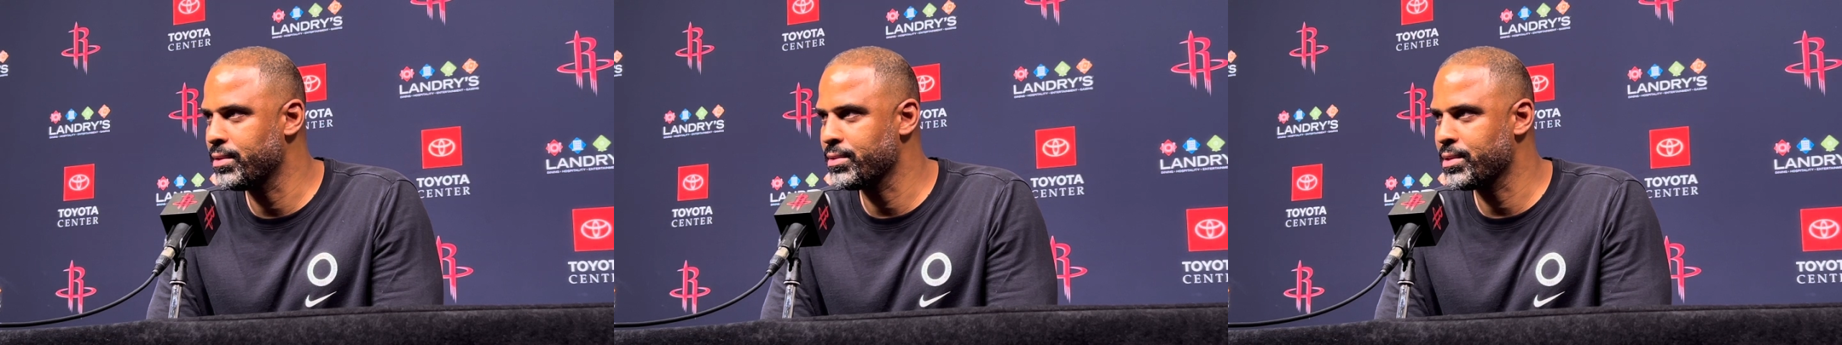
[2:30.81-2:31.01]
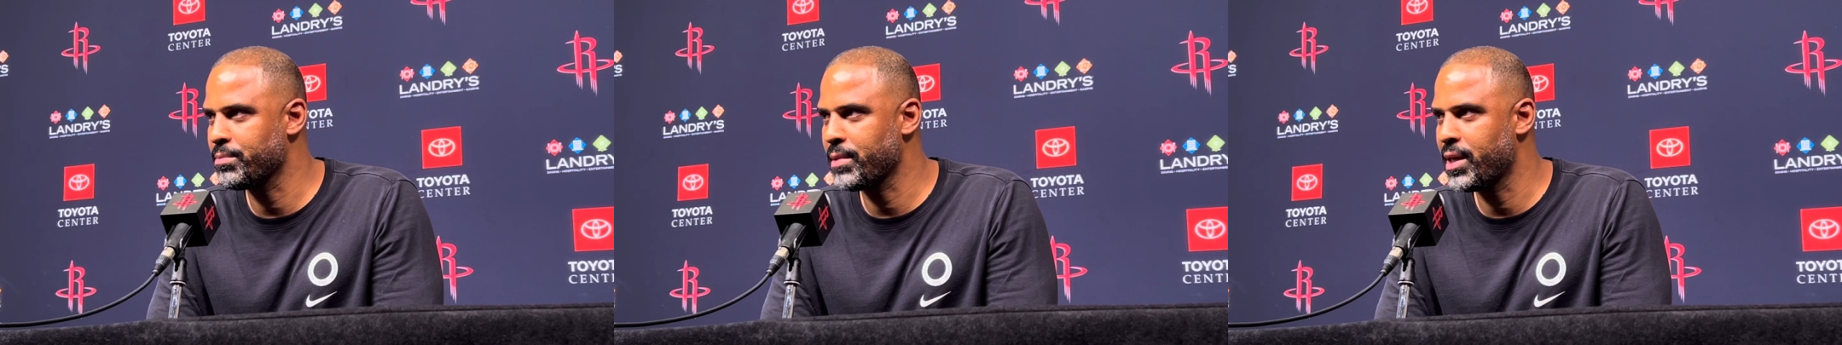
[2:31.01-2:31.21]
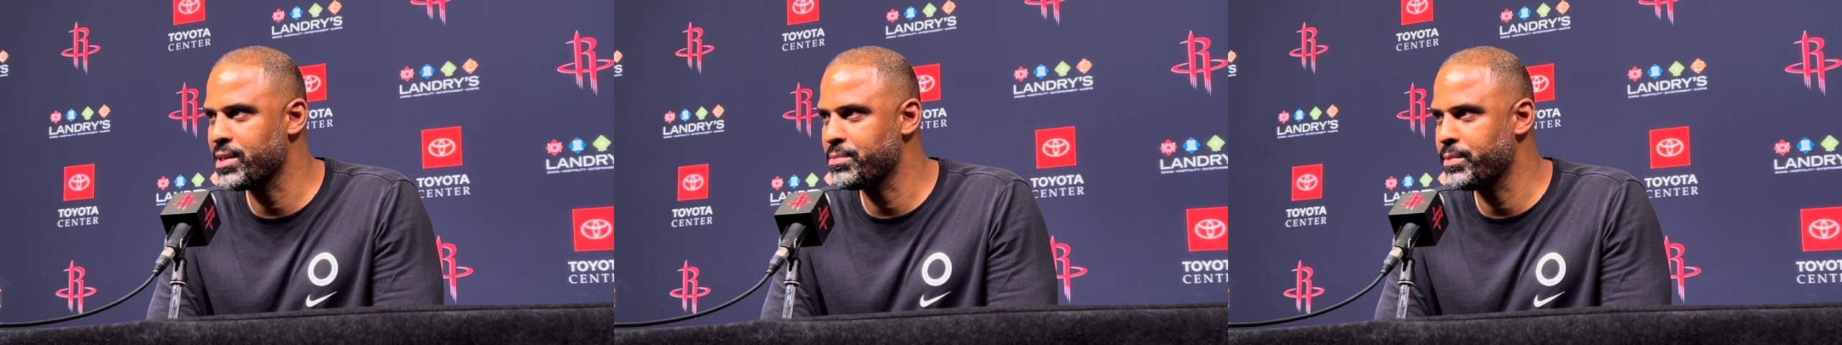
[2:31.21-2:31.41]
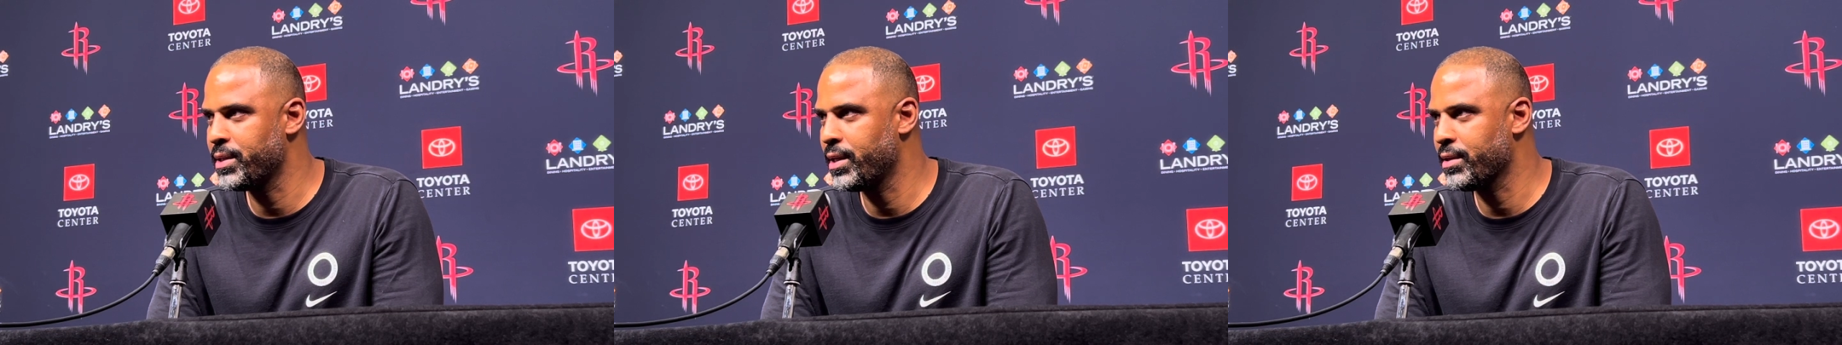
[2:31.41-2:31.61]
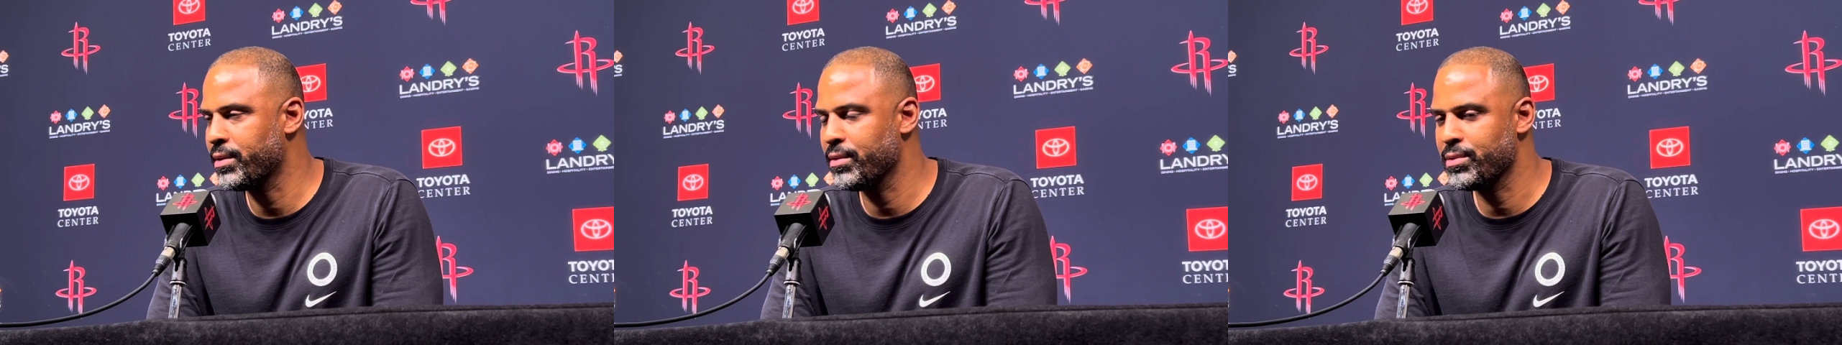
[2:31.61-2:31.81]
some guys being
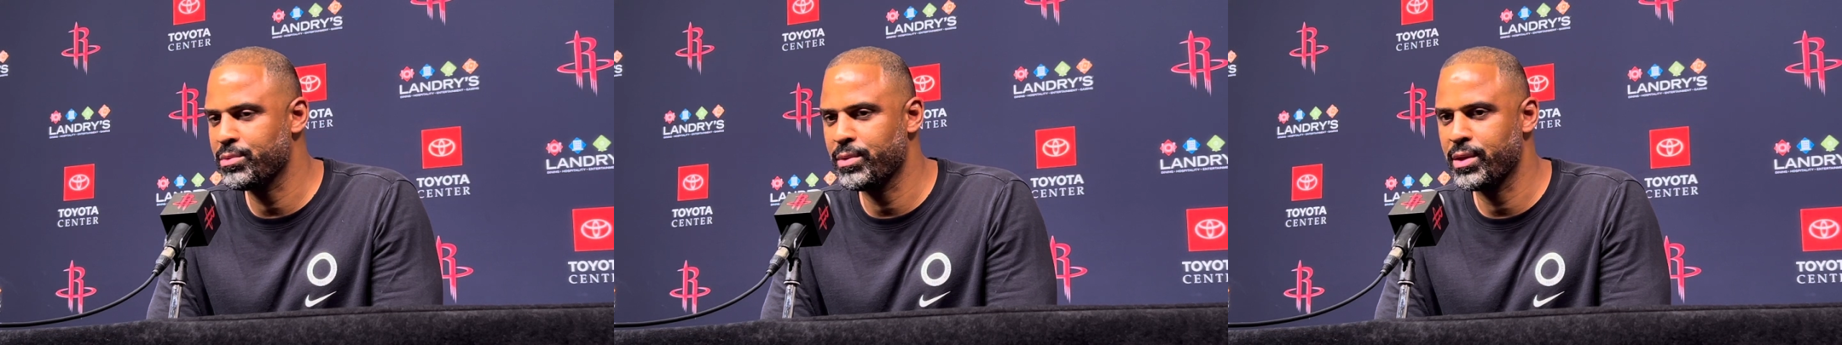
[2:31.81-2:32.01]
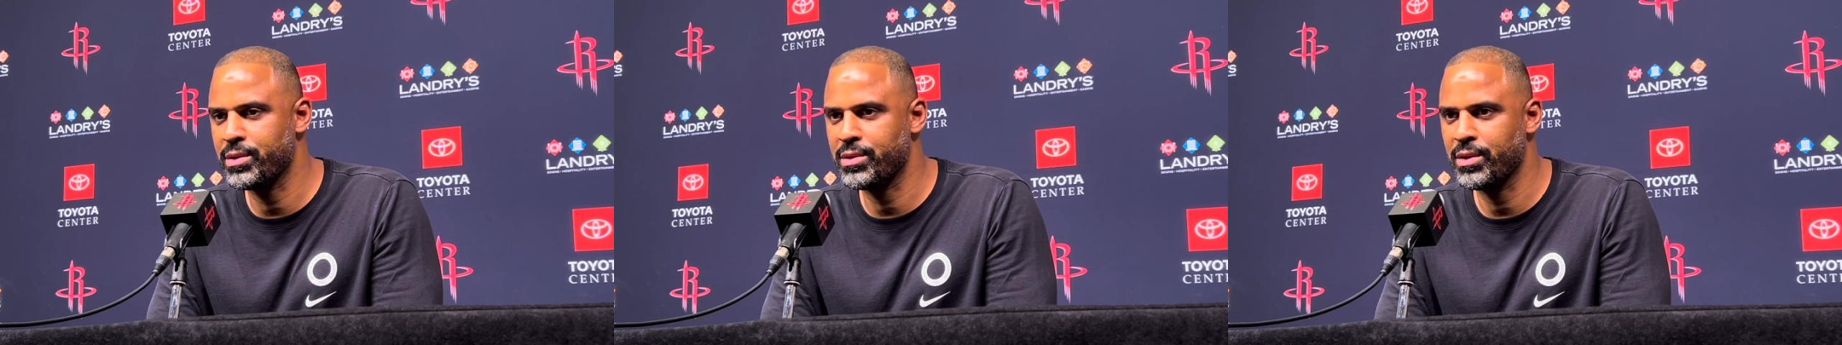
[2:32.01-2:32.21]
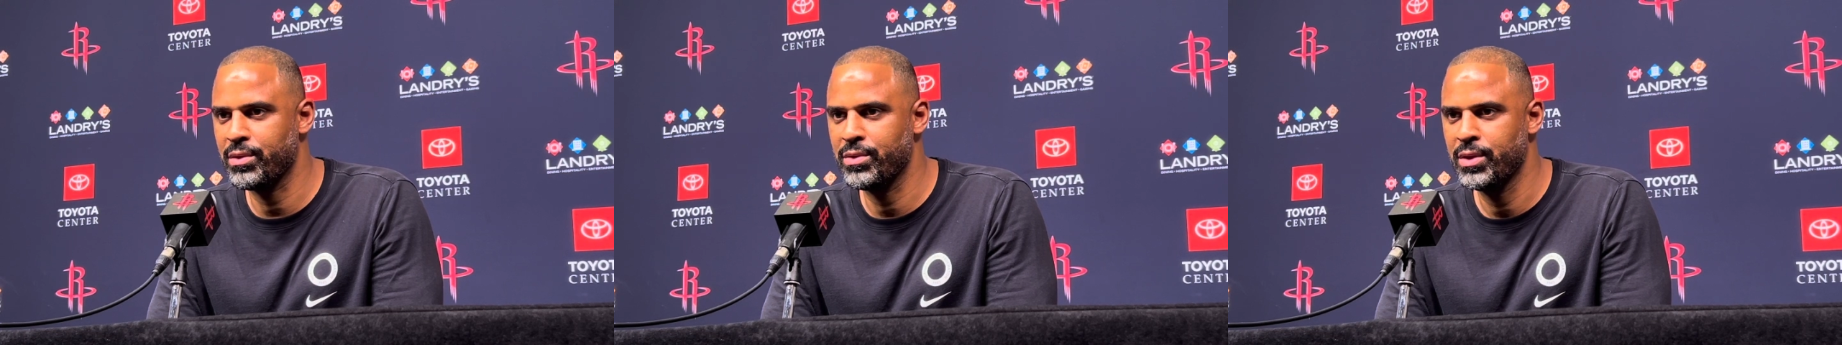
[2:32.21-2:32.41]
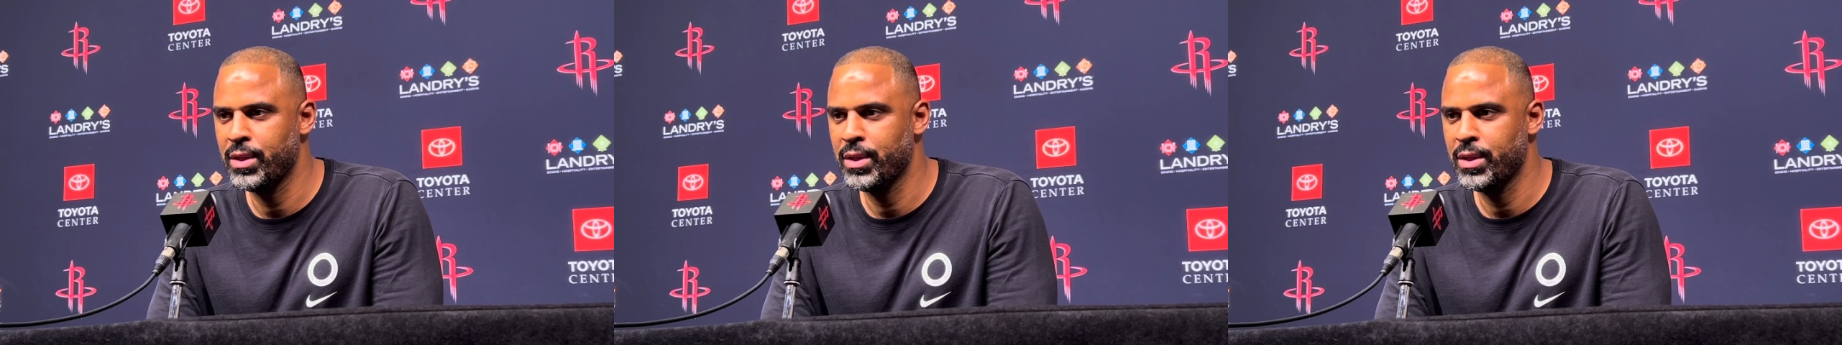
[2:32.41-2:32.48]
out there as well. So,